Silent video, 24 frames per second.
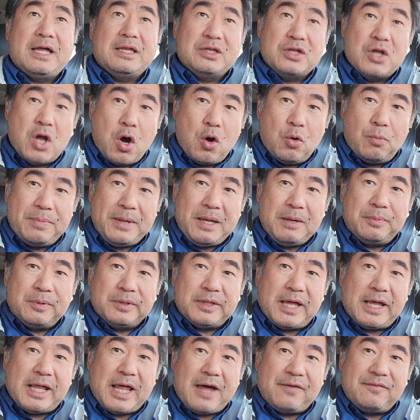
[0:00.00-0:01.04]
know people
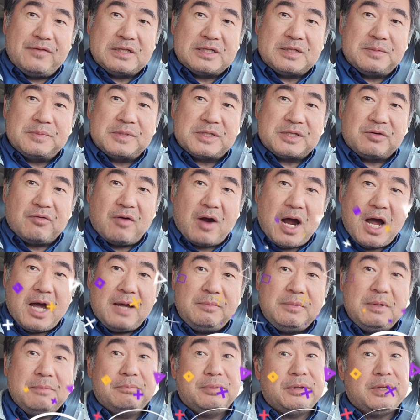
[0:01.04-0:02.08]
that haven't
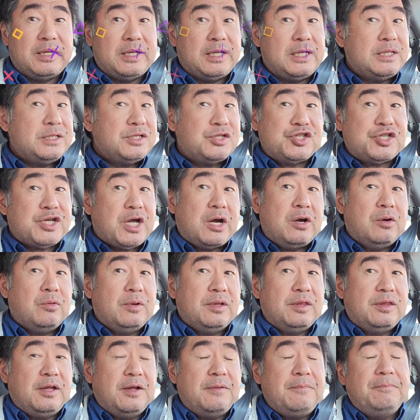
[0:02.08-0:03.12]
subscribed, please share it
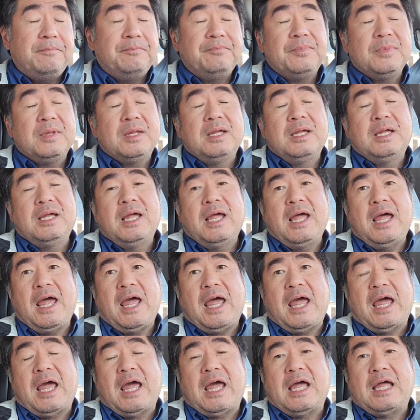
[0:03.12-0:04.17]
with them.
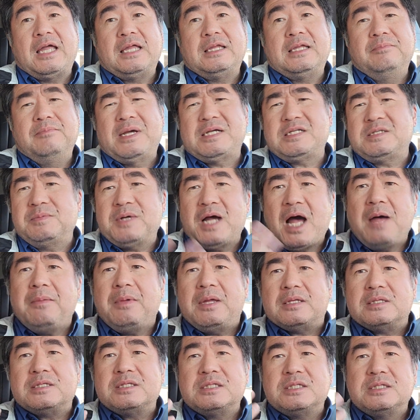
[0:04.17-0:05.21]
And make some
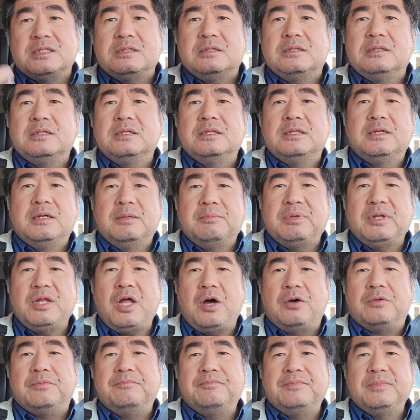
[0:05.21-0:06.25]
comments
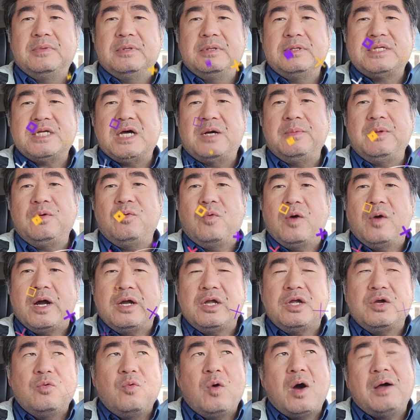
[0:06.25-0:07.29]
below. Tell me where
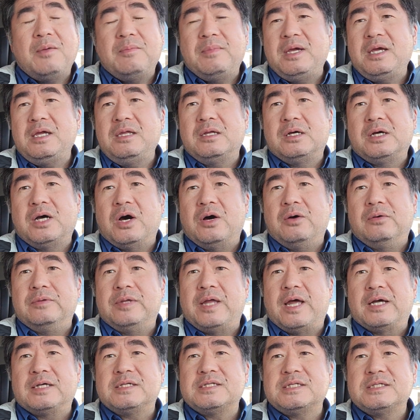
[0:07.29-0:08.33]
you want me to go
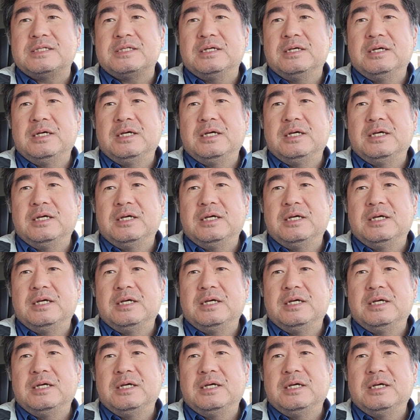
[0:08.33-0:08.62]
next